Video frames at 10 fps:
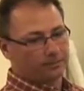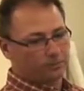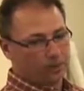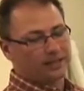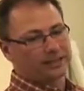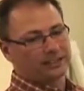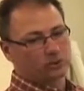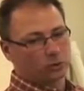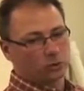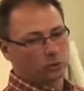break that
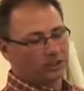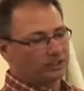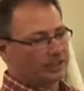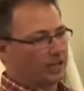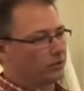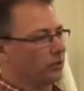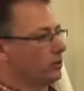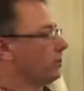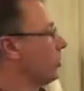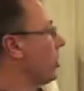sewage waste down
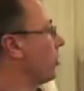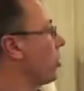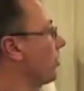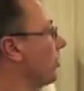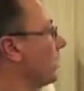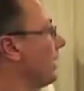to non-harmful